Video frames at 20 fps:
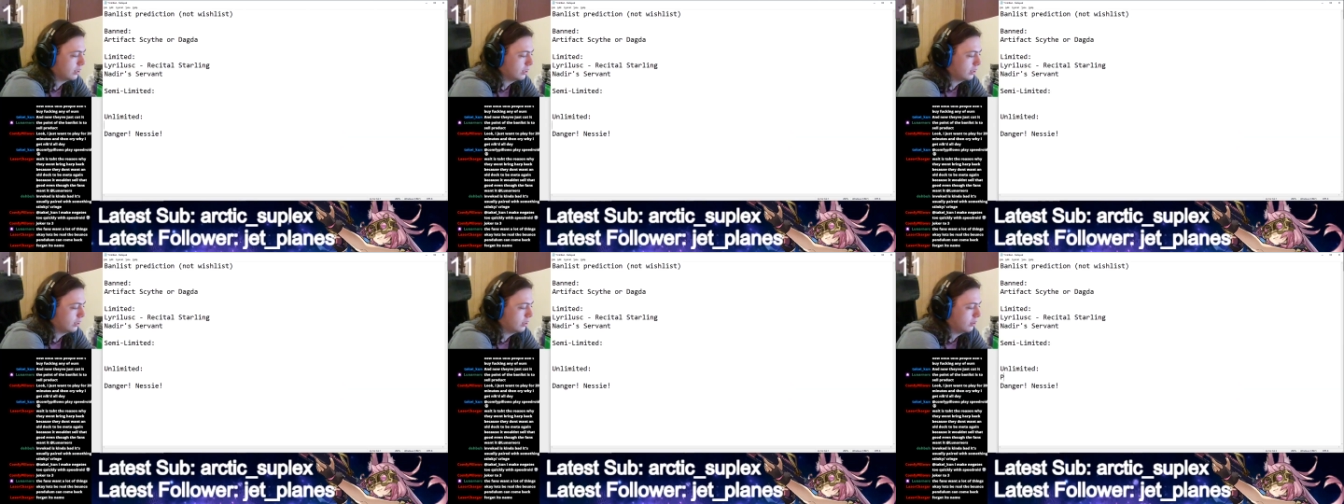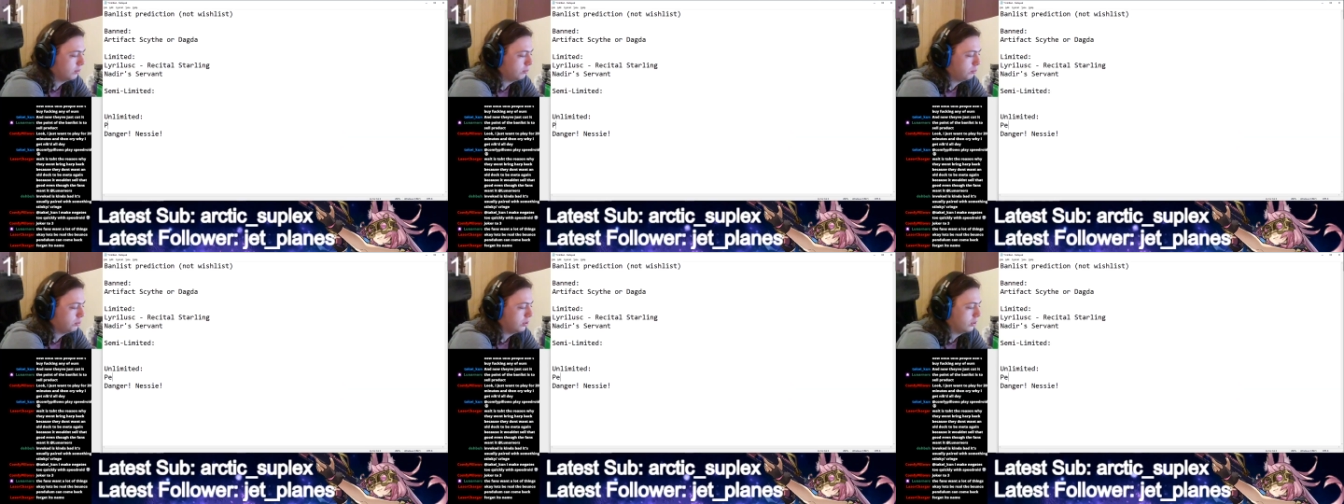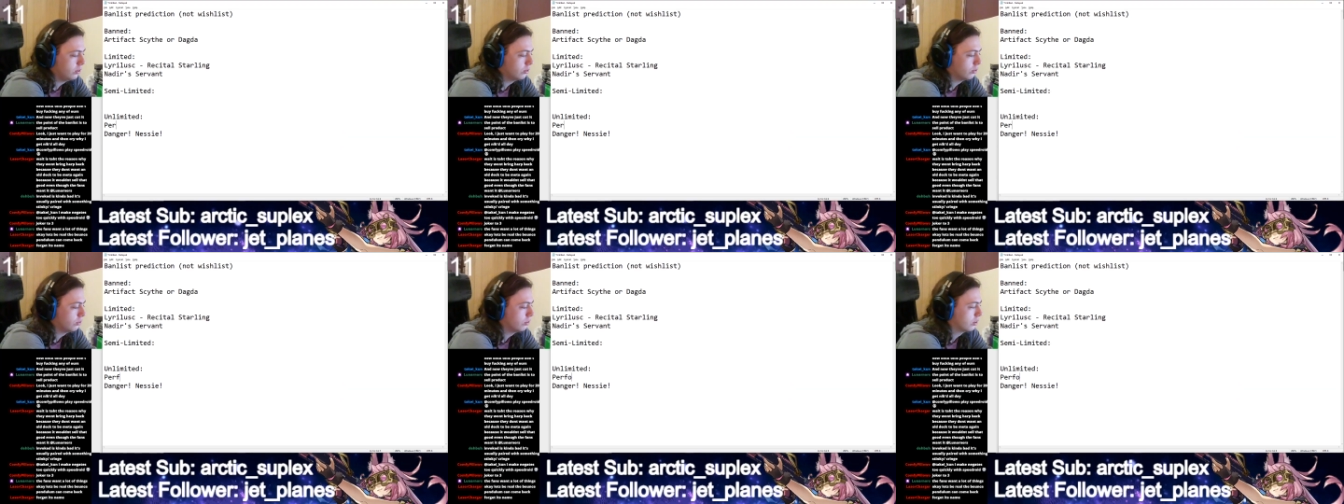I'm pretty
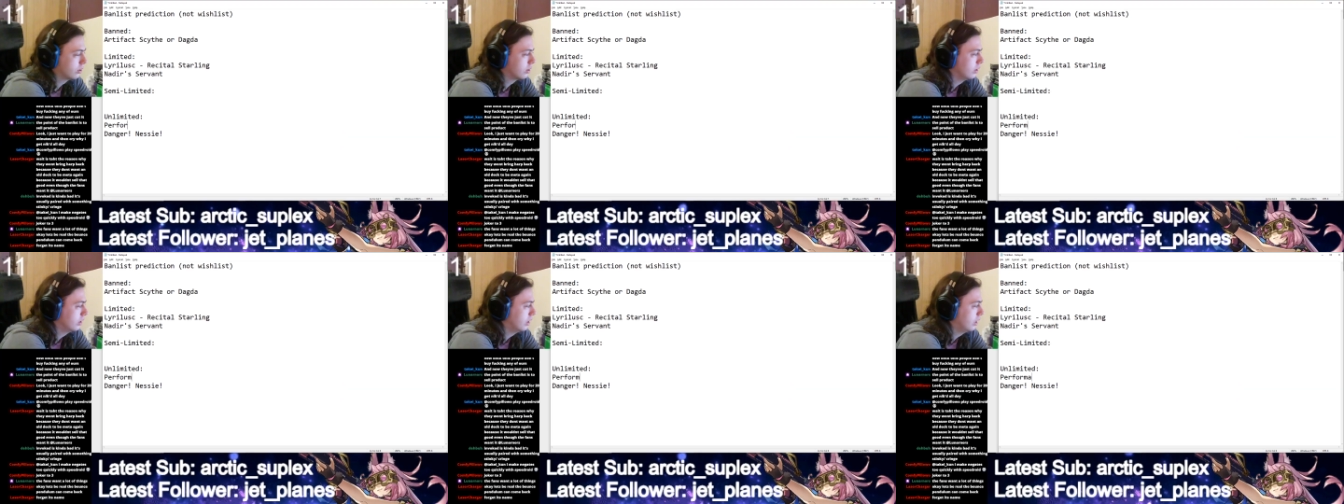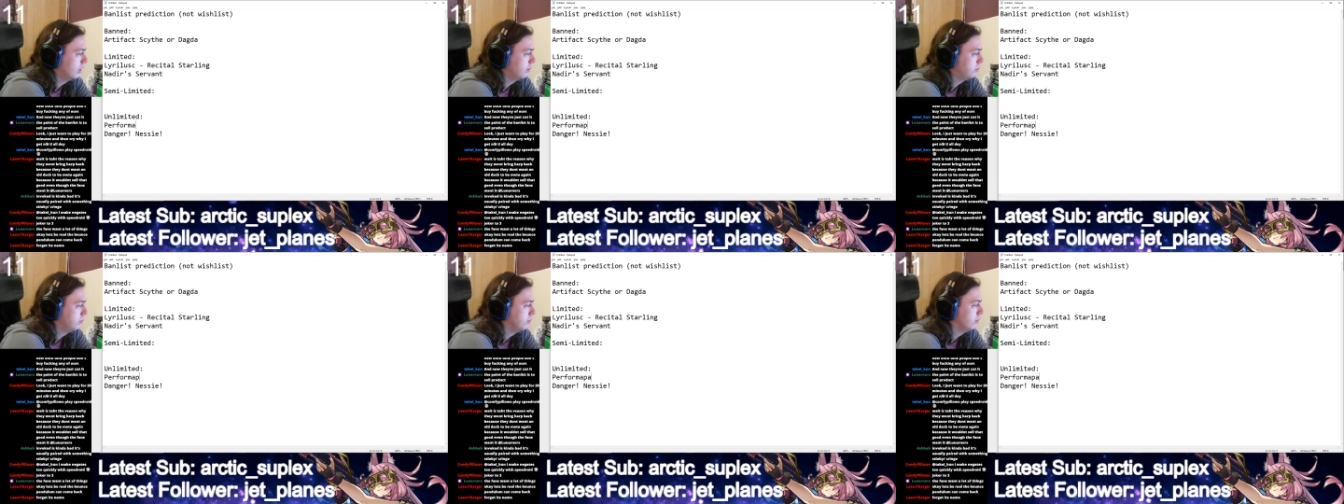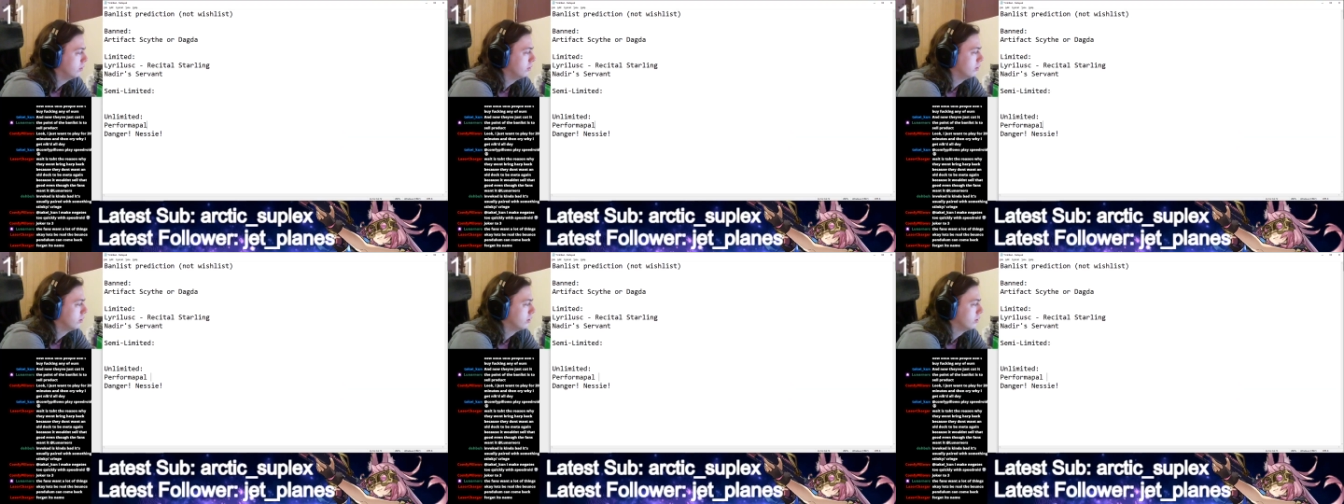sure it's gonna
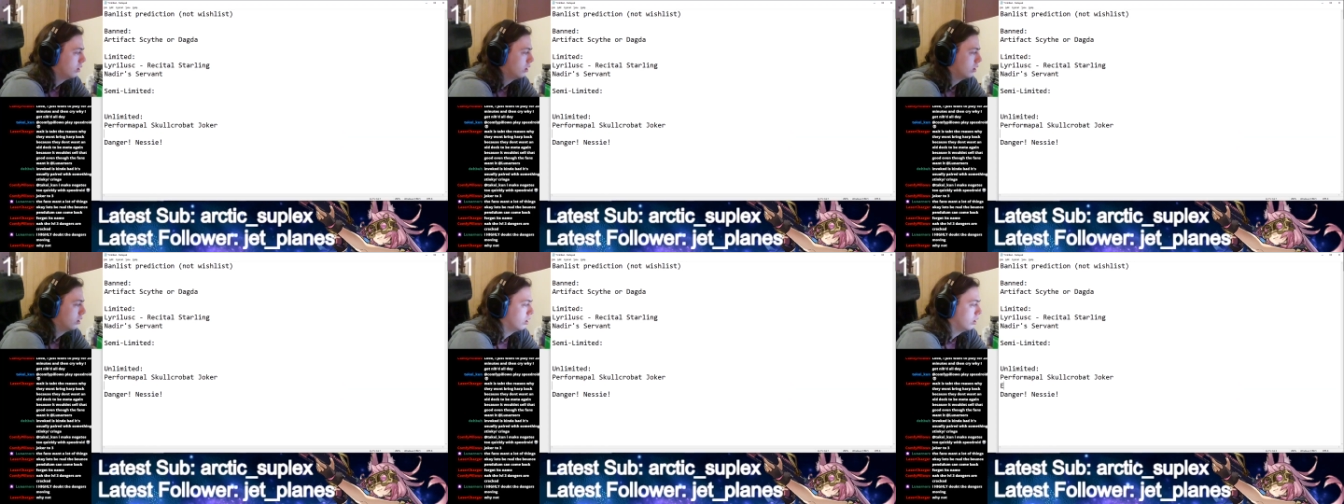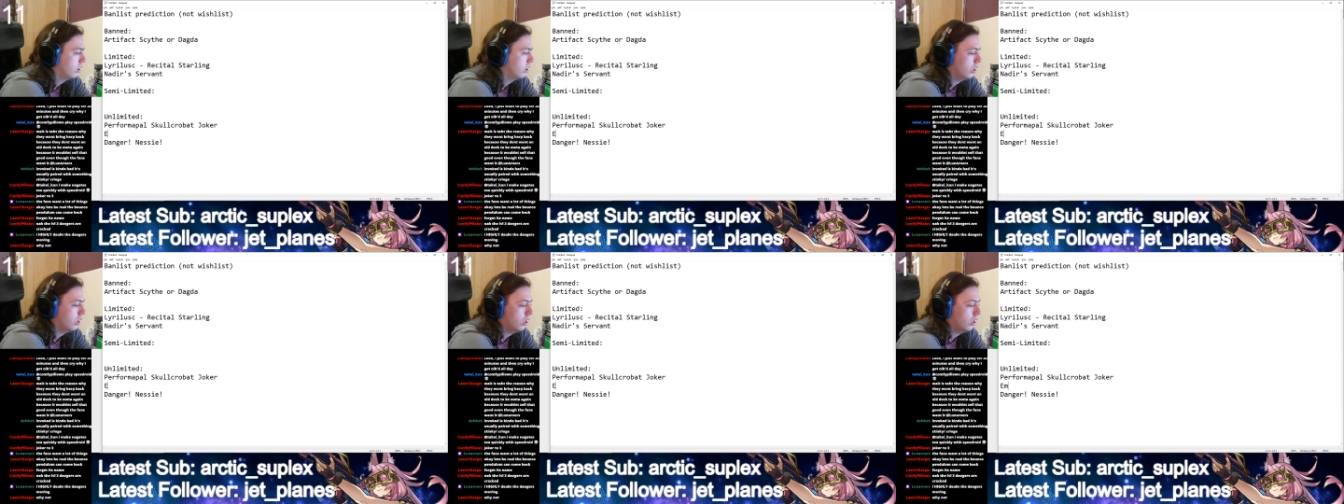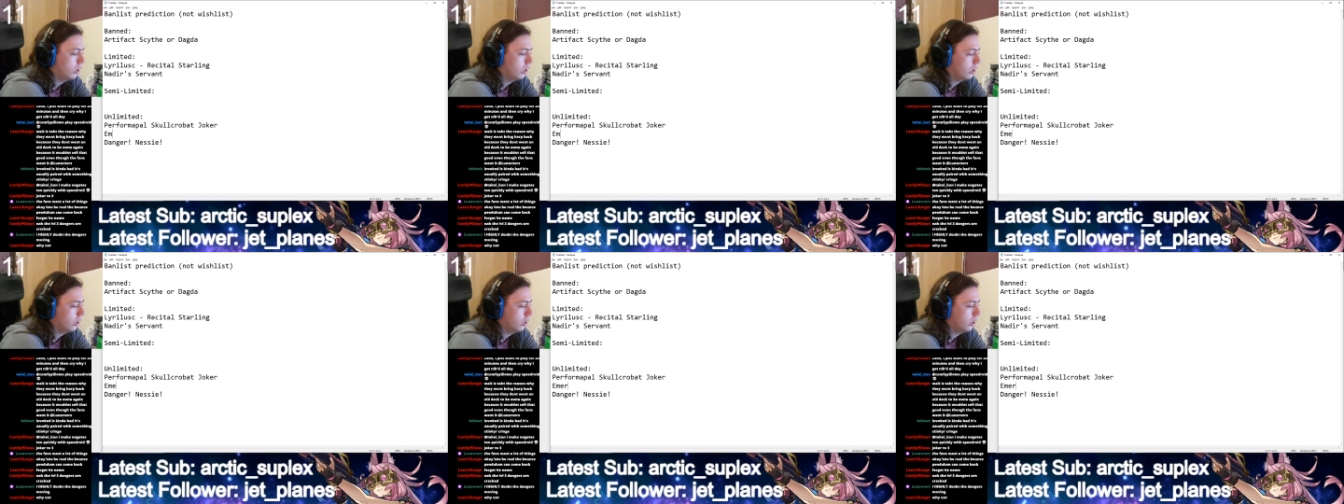happen.
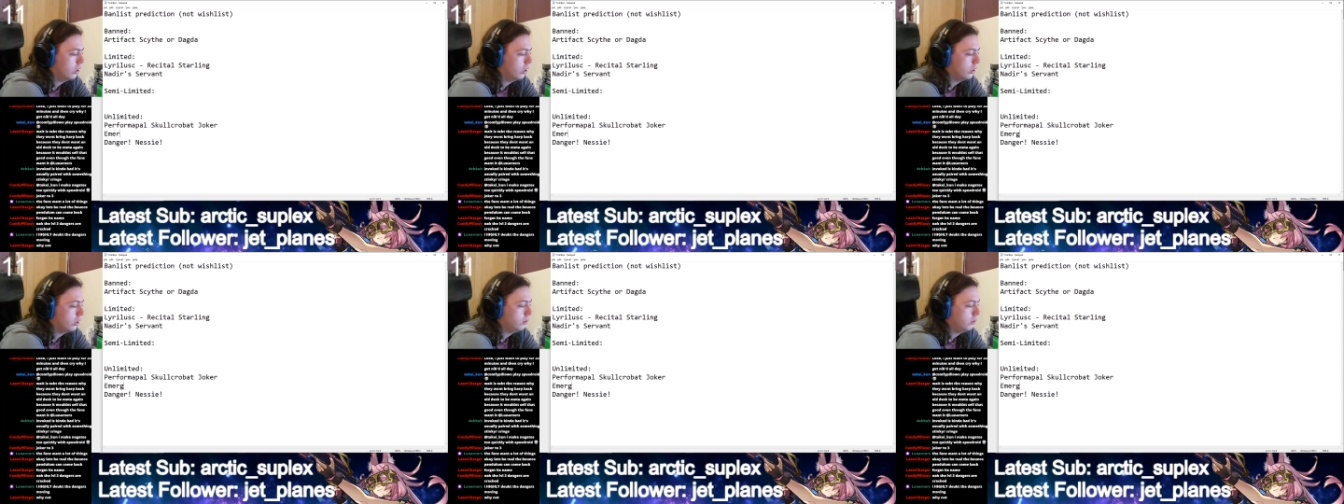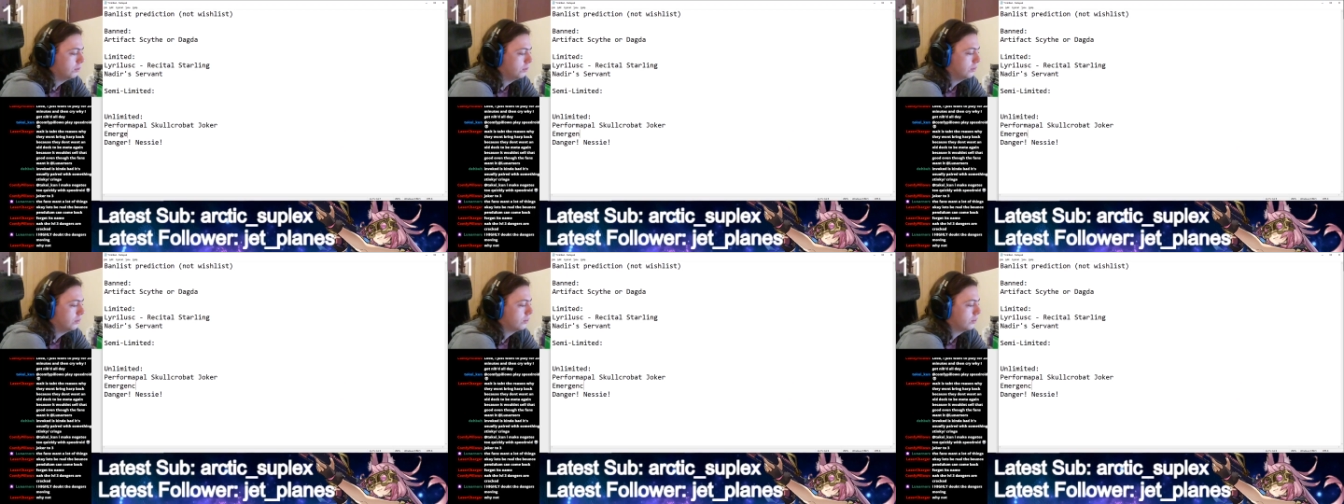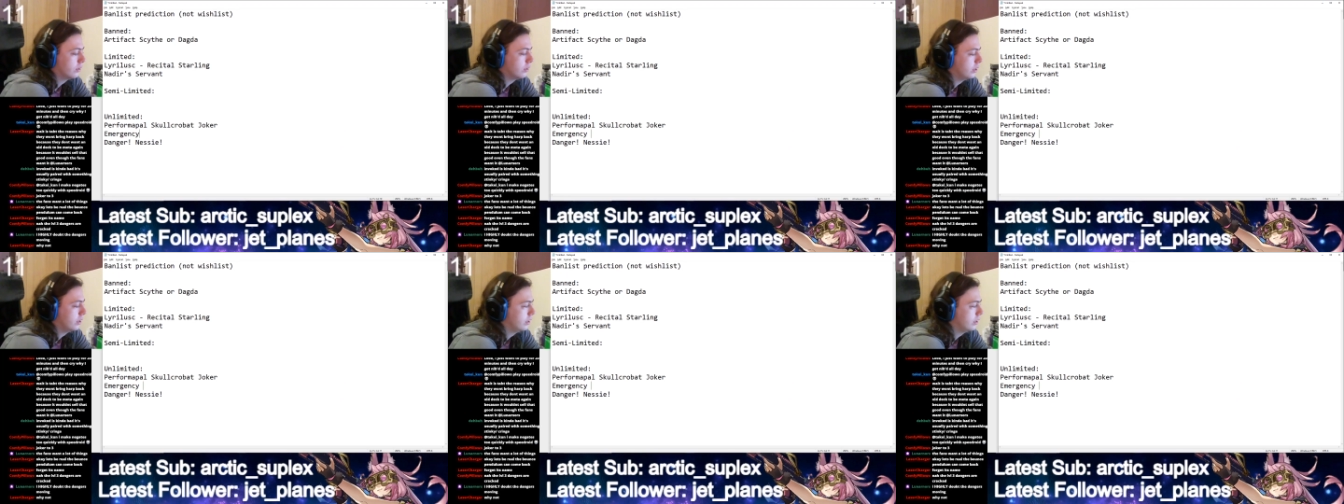
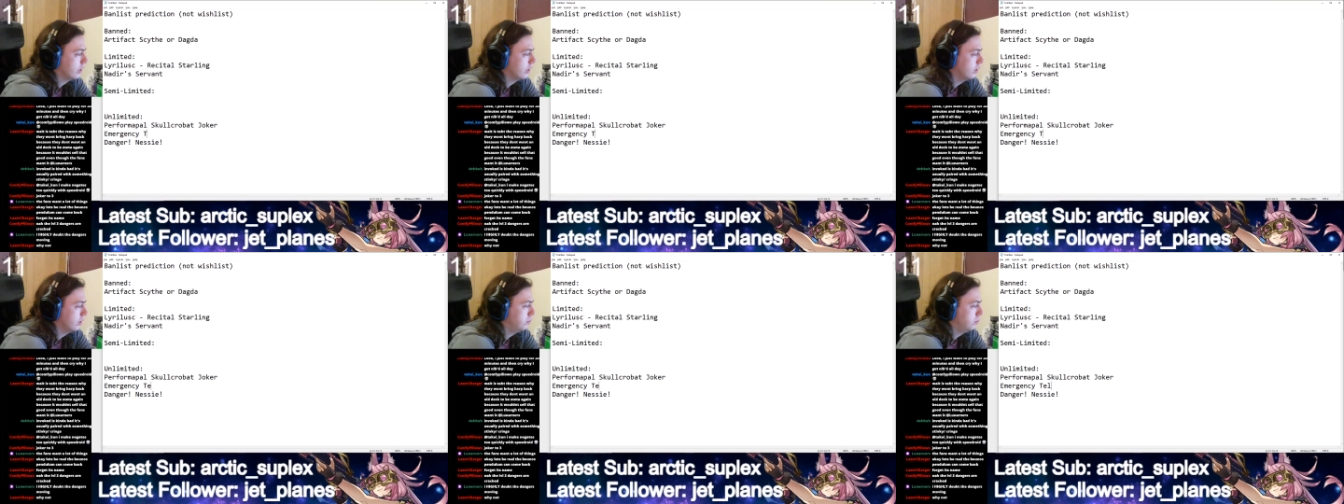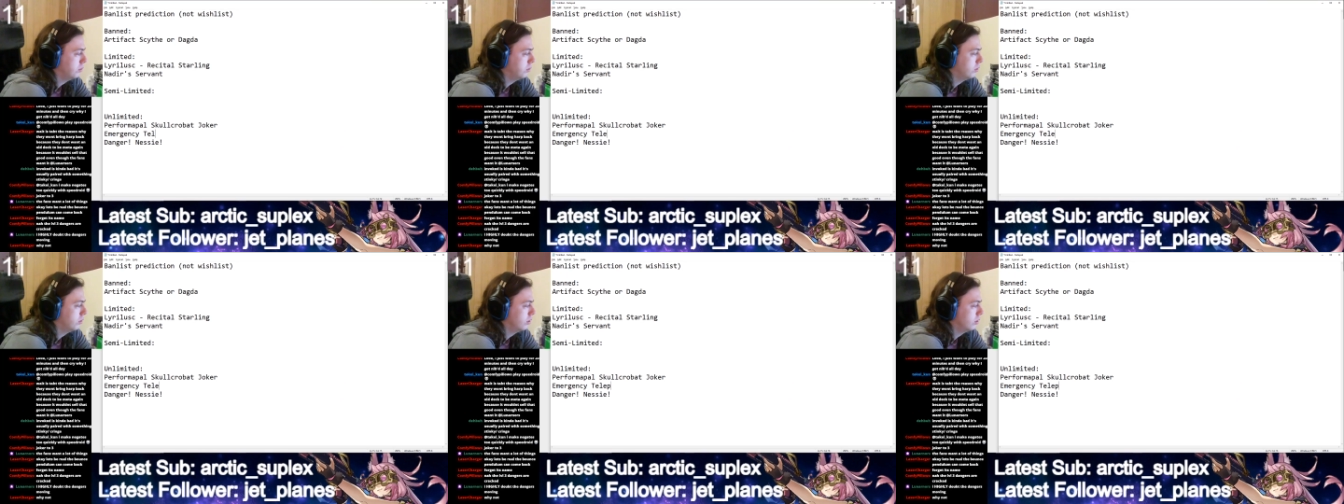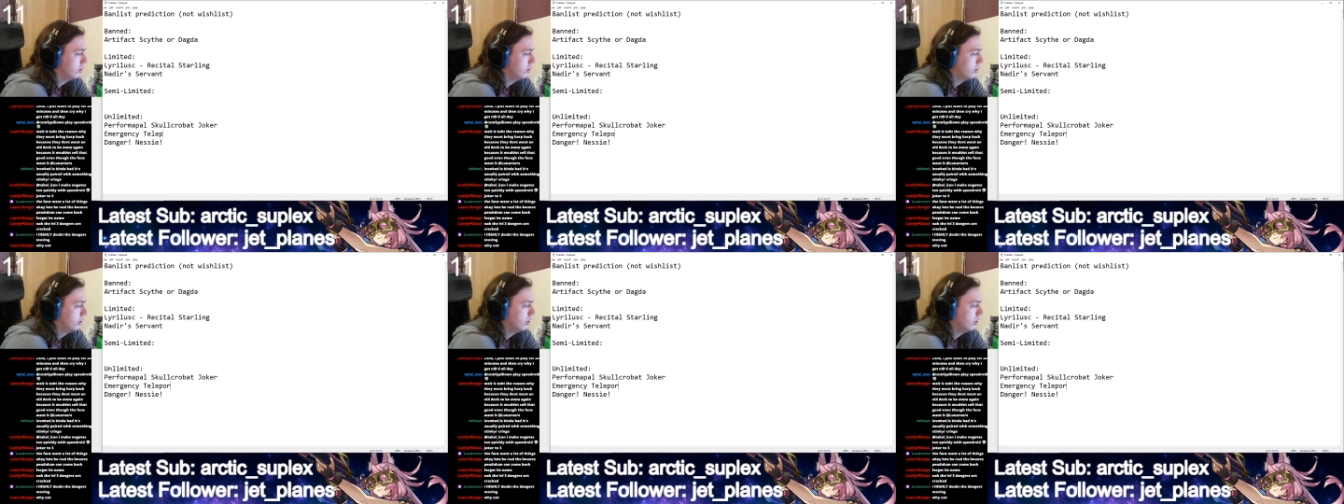Emergency Teleport.